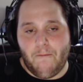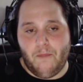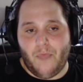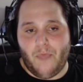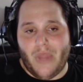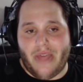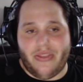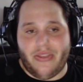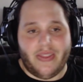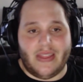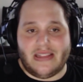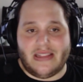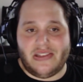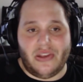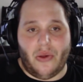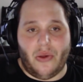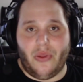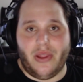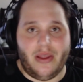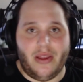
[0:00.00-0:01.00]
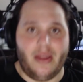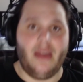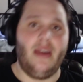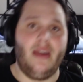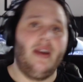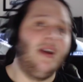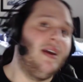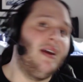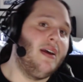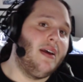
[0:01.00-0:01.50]
I think that's the only
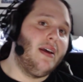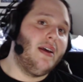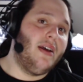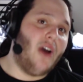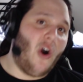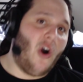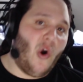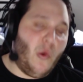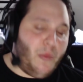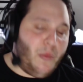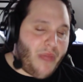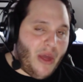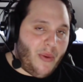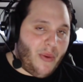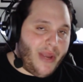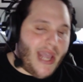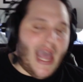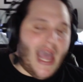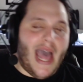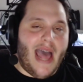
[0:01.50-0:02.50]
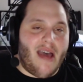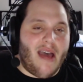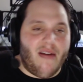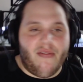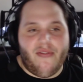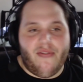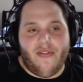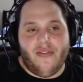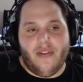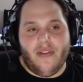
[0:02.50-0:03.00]
hope that we have
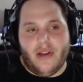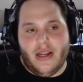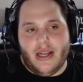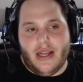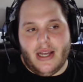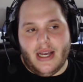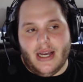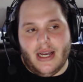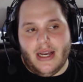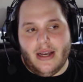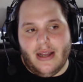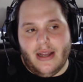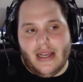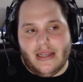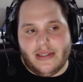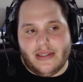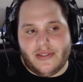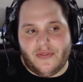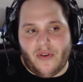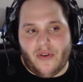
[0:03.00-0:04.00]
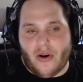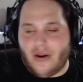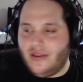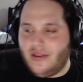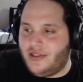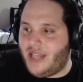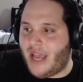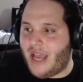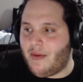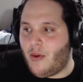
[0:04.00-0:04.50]
as far as
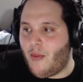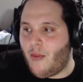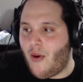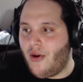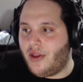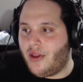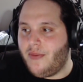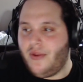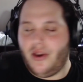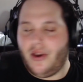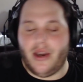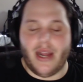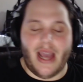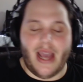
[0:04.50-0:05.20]
the MMO community.